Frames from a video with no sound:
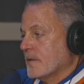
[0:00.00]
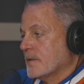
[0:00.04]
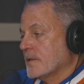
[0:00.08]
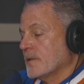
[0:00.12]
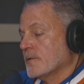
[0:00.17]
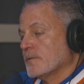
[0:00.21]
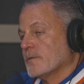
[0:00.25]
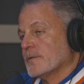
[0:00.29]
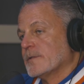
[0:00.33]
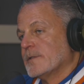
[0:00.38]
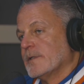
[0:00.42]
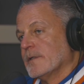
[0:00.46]
Yeah, it's
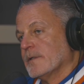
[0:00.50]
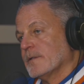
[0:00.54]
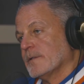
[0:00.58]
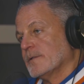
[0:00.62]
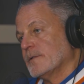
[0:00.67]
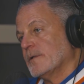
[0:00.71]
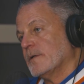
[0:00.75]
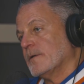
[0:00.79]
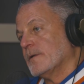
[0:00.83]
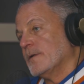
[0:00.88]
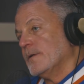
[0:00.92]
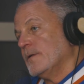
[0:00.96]
interesting because
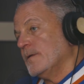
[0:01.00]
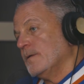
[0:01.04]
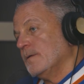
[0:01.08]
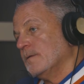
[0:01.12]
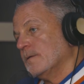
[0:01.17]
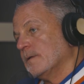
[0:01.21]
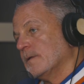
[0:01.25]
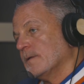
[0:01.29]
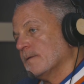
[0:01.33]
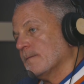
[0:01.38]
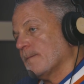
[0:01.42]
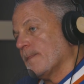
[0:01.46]
you
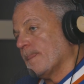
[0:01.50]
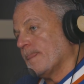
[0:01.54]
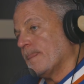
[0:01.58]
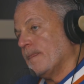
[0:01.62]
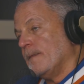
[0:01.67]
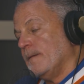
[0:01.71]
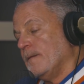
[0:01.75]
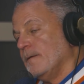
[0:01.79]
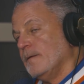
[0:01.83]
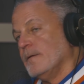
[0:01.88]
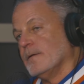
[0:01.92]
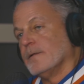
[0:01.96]

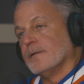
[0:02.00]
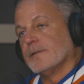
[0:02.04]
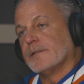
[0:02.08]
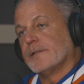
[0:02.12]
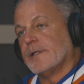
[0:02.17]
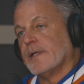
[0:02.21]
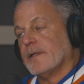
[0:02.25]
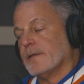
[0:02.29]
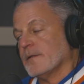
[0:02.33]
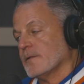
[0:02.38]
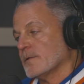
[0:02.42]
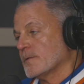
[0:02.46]
can
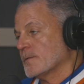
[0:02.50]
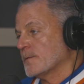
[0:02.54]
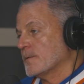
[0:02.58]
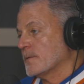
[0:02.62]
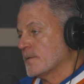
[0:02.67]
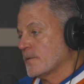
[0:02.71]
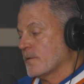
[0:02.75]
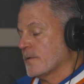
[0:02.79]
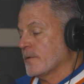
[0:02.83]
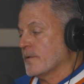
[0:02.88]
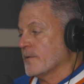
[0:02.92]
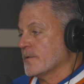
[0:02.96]
stay in
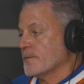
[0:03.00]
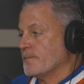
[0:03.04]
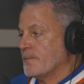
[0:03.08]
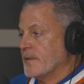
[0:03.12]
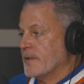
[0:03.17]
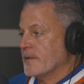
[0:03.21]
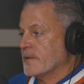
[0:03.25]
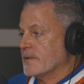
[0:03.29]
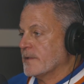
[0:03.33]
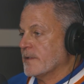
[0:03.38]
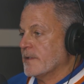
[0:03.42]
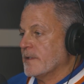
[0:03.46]
those
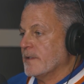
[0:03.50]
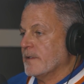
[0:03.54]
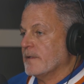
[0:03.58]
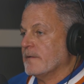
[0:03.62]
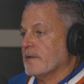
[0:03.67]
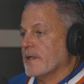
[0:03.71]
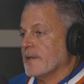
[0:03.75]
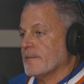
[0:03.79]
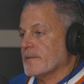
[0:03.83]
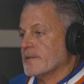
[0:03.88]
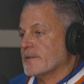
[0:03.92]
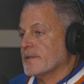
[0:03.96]
big city,
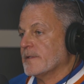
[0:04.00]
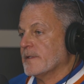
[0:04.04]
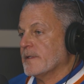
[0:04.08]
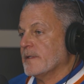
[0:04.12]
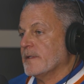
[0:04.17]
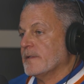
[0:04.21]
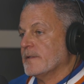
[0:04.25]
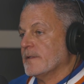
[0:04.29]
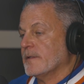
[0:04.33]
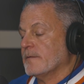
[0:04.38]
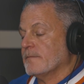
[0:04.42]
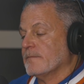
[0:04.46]
glamorous
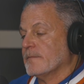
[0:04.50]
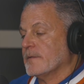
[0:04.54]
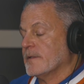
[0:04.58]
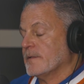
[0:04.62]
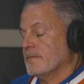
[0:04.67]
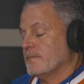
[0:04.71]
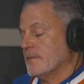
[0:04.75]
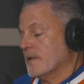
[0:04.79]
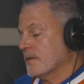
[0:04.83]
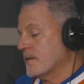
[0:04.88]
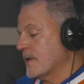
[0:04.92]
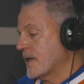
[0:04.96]
cities, and
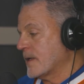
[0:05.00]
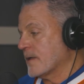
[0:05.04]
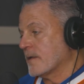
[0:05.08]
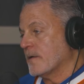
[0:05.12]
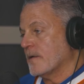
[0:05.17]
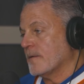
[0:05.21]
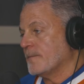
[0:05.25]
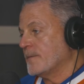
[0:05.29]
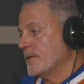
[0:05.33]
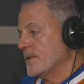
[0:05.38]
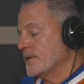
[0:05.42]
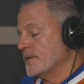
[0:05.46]
there are a lot of
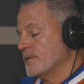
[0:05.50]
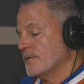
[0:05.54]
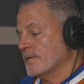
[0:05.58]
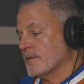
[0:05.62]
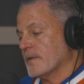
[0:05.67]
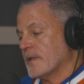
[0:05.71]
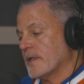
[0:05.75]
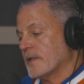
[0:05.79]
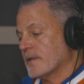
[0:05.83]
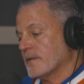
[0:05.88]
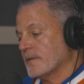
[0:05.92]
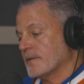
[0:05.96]
companies doing
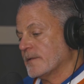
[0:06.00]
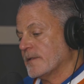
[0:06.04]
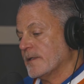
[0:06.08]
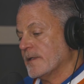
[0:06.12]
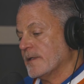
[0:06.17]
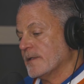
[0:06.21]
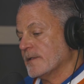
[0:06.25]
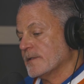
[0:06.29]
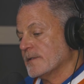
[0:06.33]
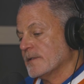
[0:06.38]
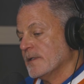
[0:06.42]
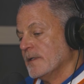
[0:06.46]
a lot of good
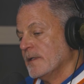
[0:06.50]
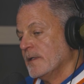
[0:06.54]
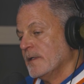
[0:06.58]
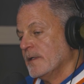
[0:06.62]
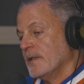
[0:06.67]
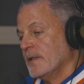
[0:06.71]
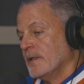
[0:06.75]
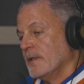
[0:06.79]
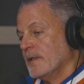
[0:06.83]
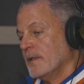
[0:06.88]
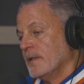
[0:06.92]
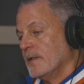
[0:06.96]
things,
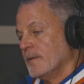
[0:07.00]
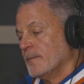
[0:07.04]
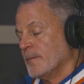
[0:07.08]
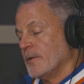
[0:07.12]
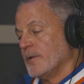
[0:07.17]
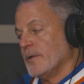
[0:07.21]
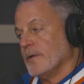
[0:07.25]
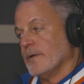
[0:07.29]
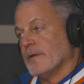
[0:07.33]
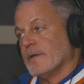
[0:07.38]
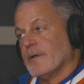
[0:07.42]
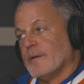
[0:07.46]

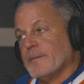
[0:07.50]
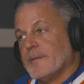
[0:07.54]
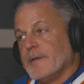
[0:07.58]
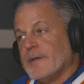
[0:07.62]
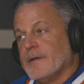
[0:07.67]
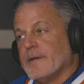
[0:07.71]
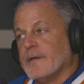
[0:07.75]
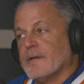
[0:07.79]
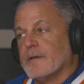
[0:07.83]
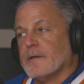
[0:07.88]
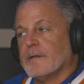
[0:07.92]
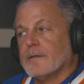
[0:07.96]
but you can come
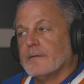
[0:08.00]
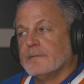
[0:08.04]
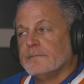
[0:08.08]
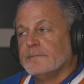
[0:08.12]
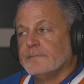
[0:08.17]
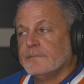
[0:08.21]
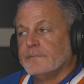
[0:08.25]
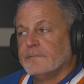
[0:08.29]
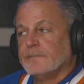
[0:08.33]
here